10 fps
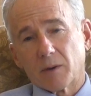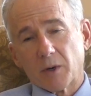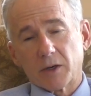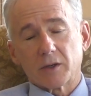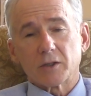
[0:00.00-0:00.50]

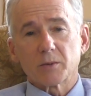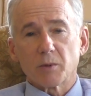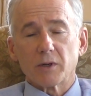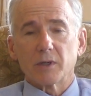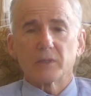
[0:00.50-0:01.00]
American
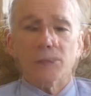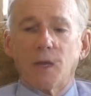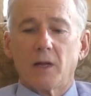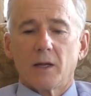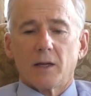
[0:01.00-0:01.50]
experience.
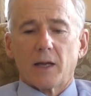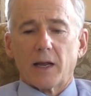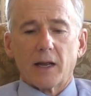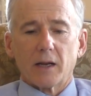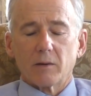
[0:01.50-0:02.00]

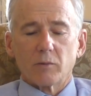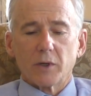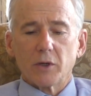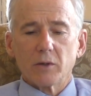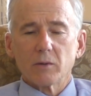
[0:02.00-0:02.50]
And
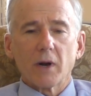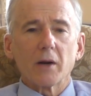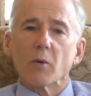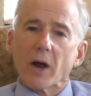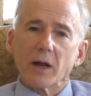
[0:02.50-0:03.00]
we knew right
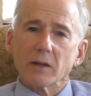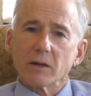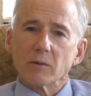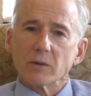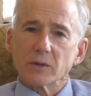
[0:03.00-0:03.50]
away
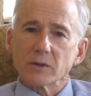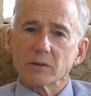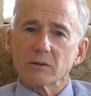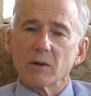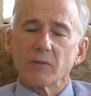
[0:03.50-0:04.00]
that it
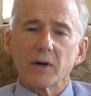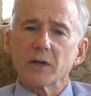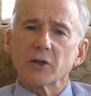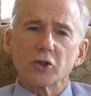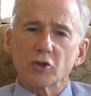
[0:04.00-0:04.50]
was a very
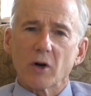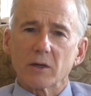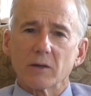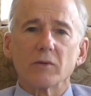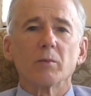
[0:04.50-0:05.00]

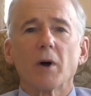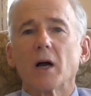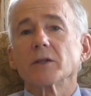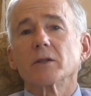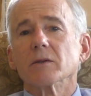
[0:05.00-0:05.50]
constructive and
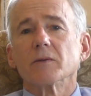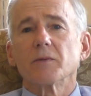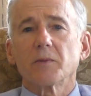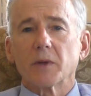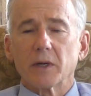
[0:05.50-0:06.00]
positive
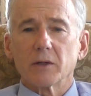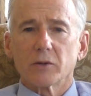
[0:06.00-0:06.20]
thing.